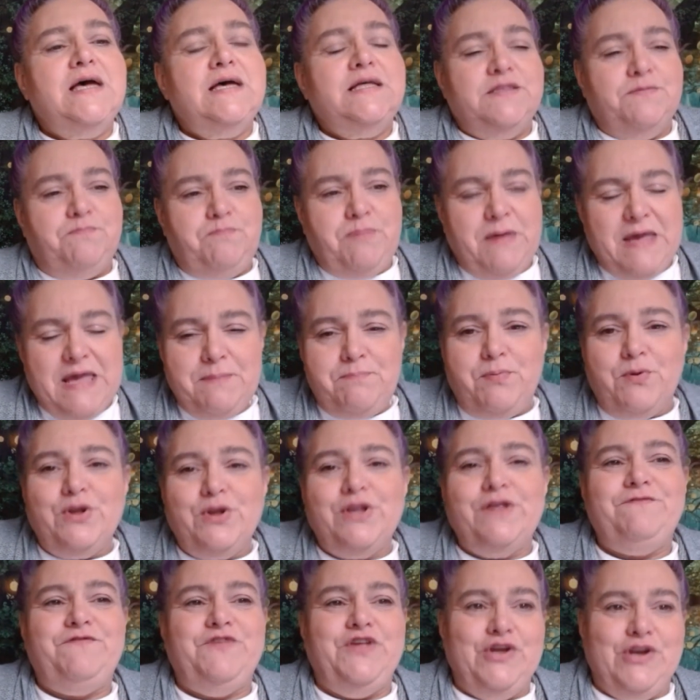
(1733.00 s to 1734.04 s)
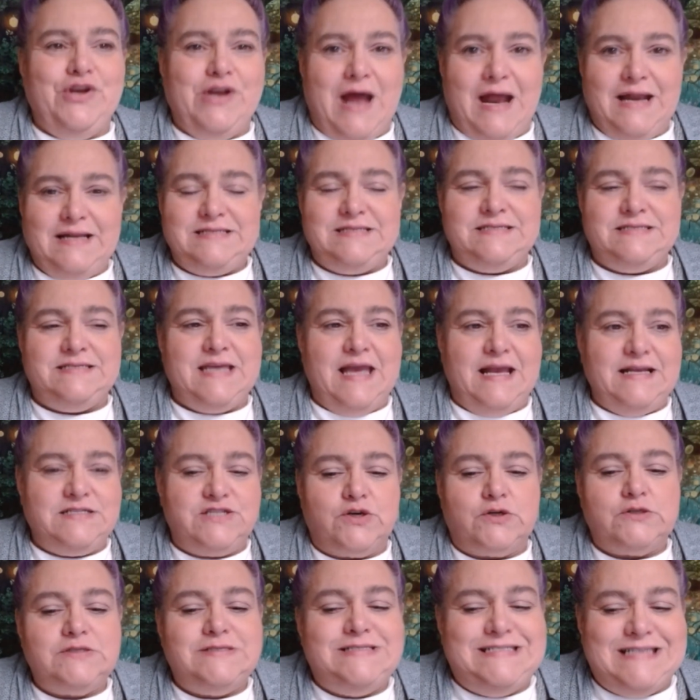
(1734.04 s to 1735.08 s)
The people of the United States
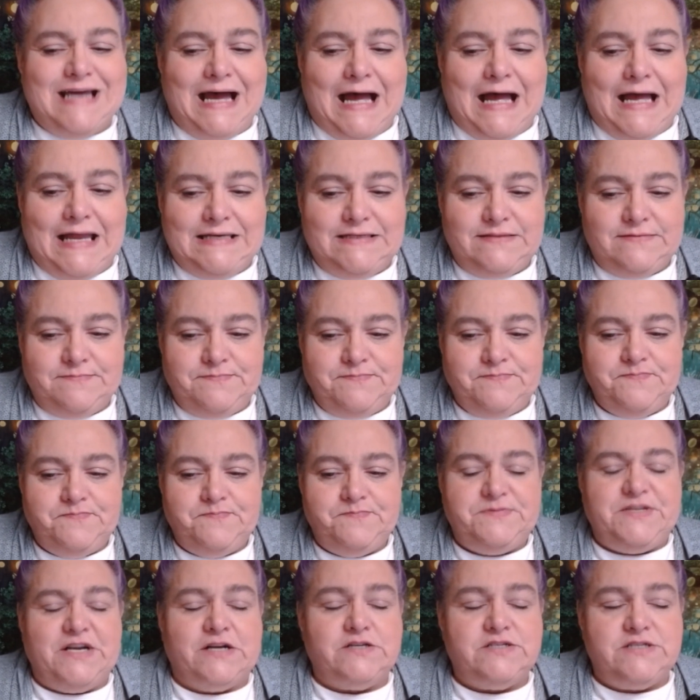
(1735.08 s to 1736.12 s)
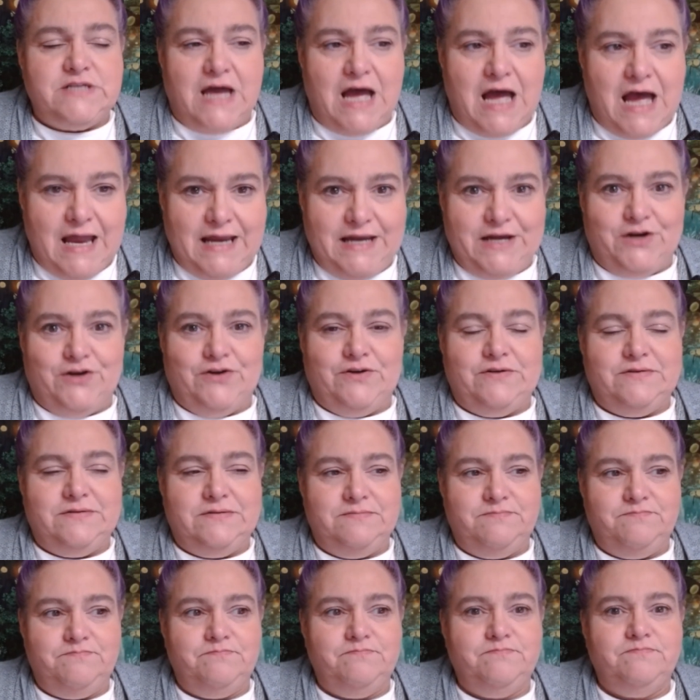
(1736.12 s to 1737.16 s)
are done. They're tired.
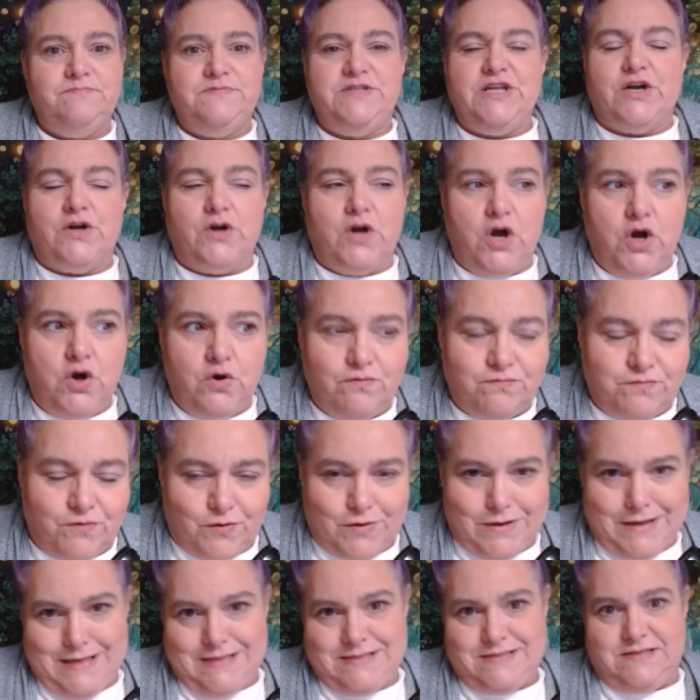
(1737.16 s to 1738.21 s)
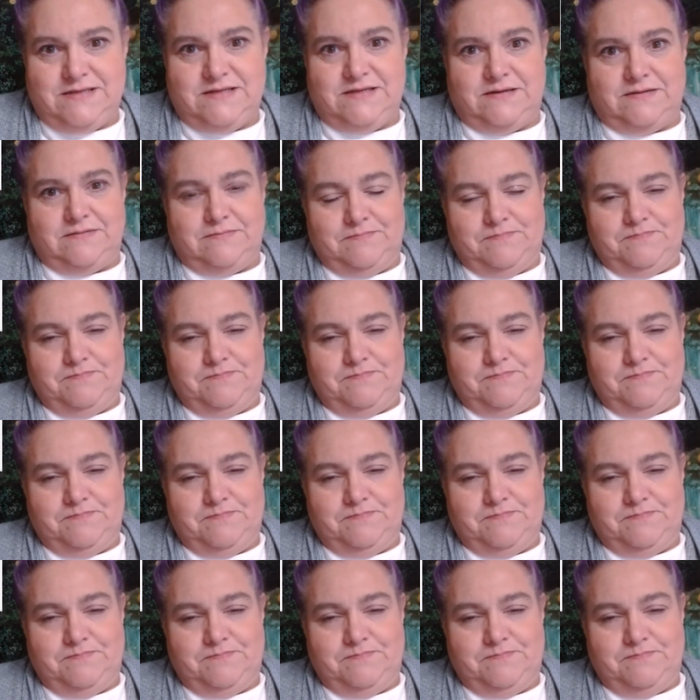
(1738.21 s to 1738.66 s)
They're over it.